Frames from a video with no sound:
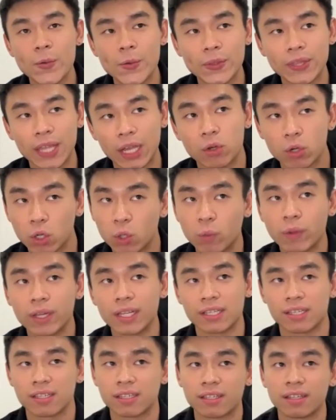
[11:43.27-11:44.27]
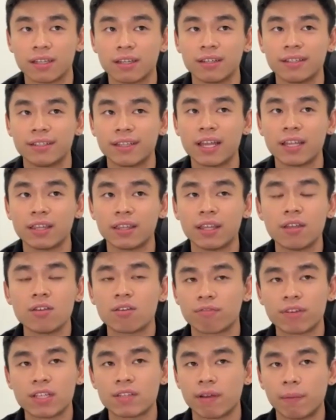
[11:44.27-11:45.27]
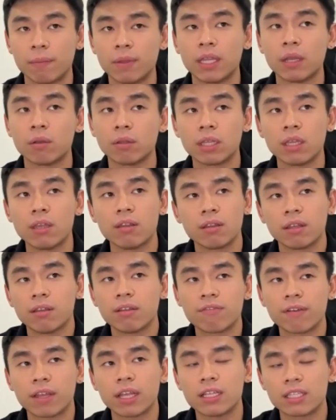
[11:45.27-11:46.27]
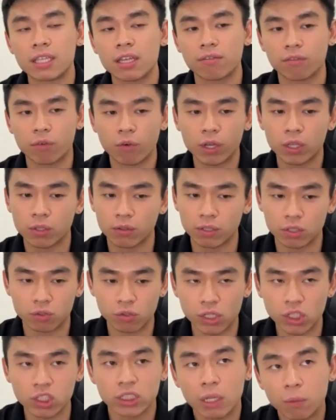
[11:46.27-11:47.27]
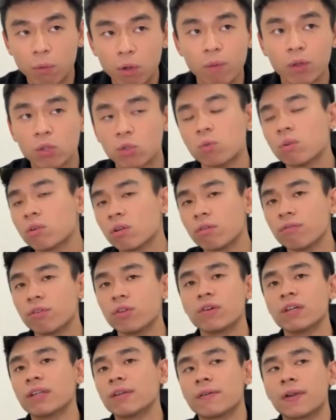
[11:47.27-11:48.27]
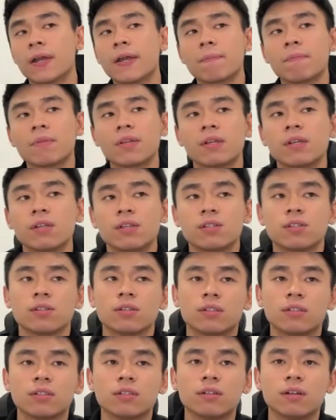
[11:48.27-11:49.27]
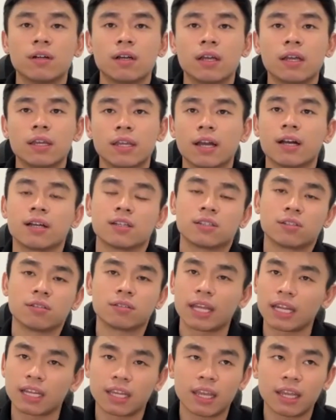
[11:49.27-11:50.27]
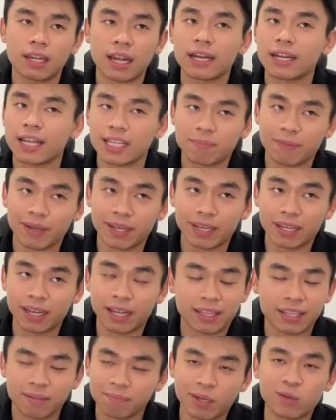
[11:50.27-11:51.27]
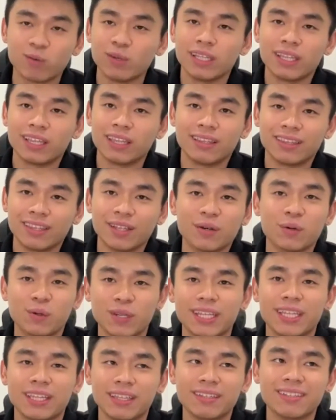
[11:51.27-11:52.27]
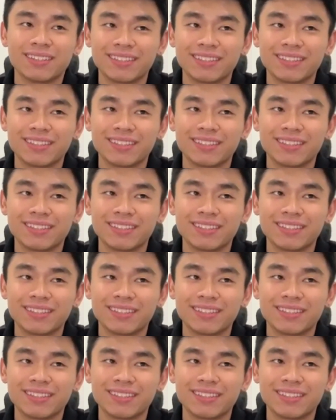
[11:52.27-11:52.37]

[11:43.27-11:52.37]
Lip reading: that you're doing this. Then your friends, family, they in fact instead of going to a stranger, they will want to work with you, right? So yeah, so 10K, and that's my I think my only the only